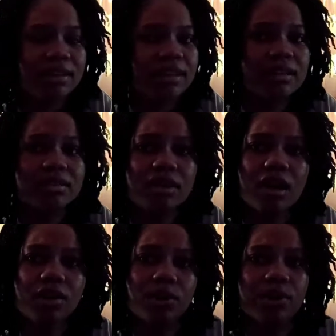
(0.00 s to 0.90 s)
is
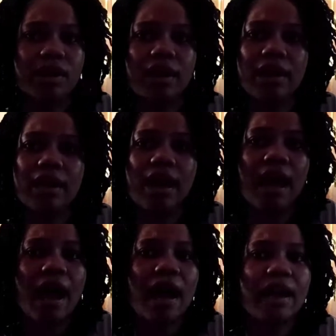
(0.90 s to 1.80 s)
not okay.
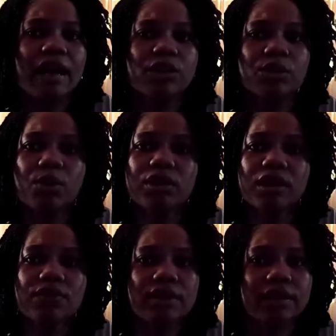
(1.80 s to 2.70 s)
And I don't
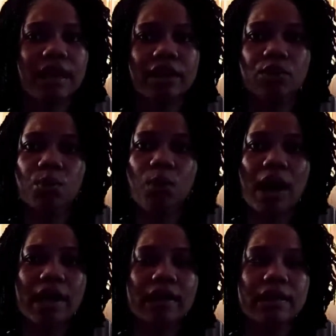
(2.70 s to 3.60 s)
even get
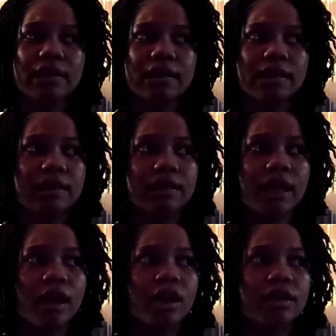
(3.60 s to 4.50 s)
why he
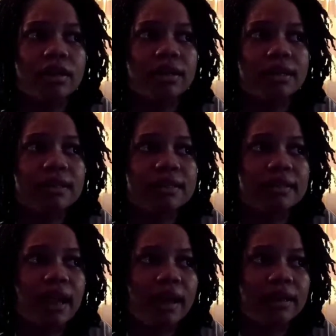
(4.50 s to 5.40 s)

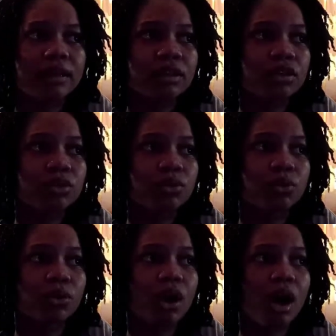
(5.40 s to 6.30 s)
decided
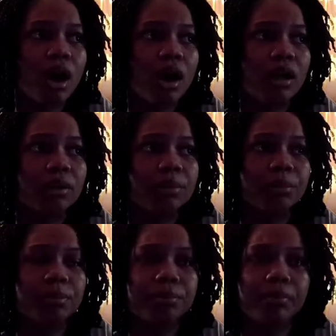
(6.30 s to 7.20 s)
to call
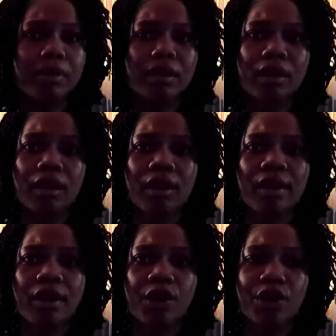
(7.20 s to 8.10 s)

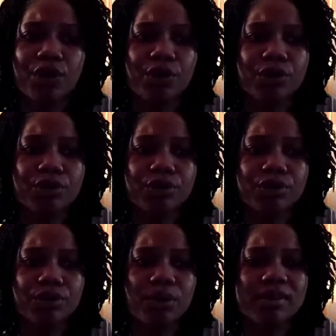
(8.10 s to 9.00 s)
her
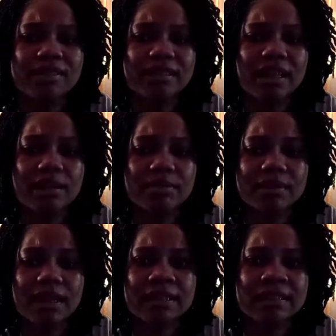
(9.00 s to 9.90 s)
those names
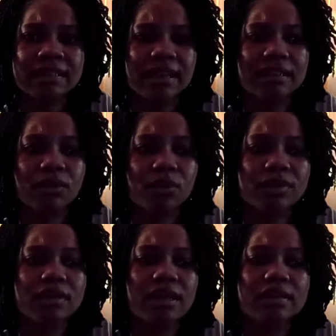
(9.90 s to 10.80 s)
and said those
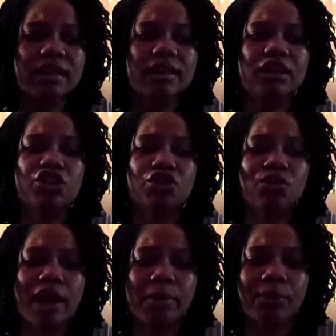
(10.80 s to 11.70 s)
things and
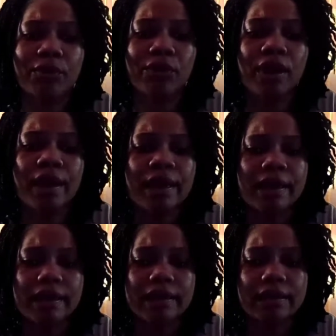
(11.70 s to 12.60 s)
describe her
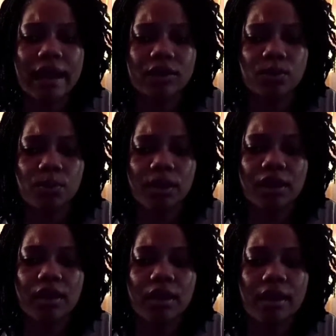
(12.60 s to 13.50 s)
in that way.